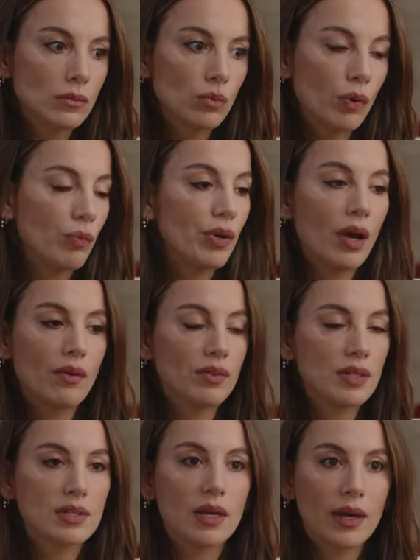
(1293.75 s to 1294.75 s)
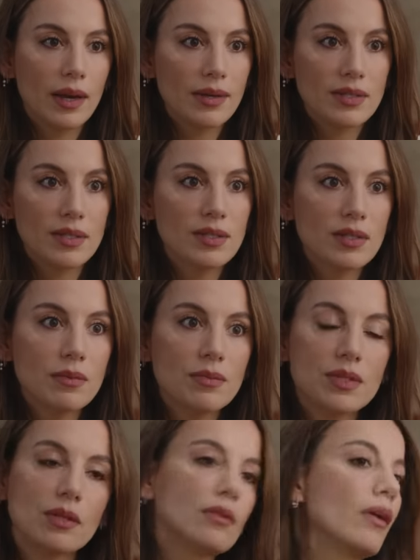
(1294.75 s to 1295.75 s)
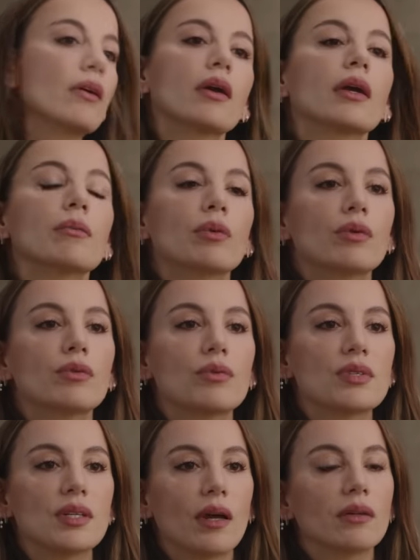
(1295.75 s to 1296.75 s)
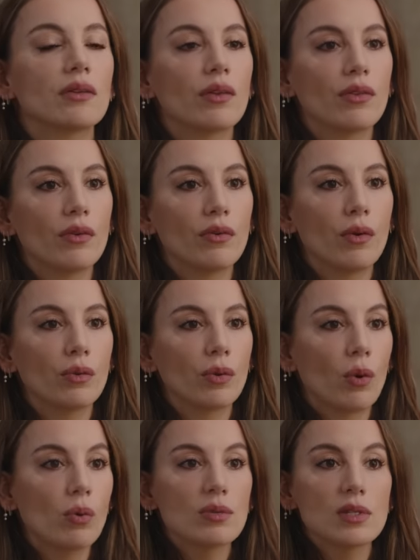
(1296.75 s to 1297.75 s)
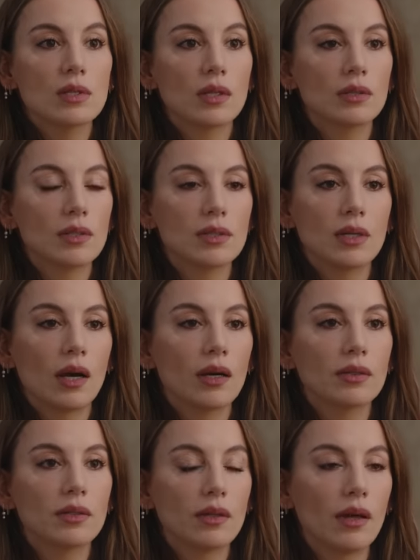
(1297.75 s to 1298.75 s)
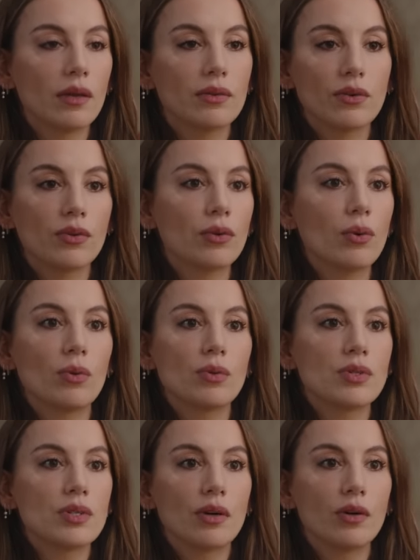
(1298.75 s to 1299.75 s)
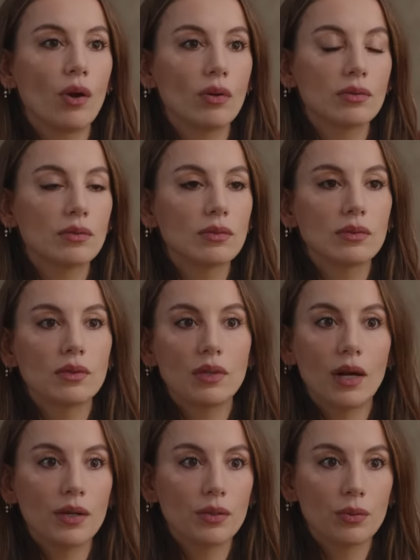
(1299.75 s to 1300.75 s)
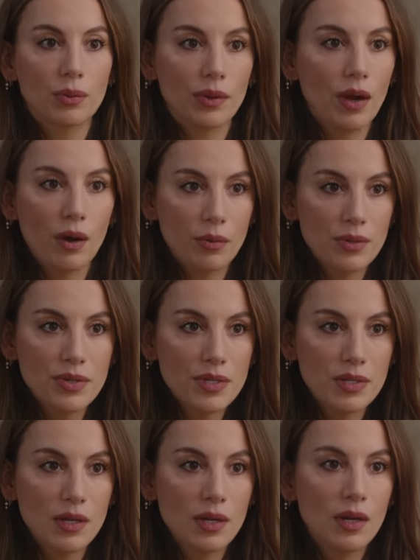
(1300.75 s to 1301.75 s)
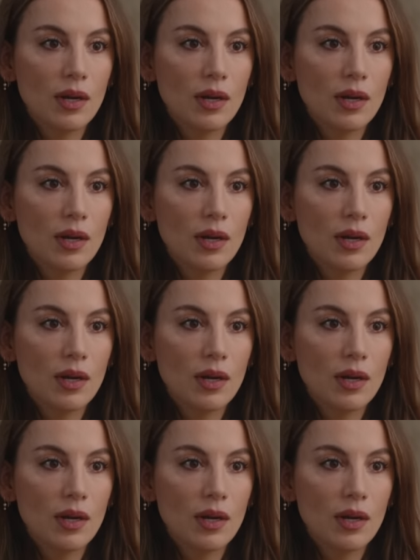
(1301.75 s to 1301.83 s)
when we have these AI systems that are able to set their own goals, they decide that their goals are not aligned with ours,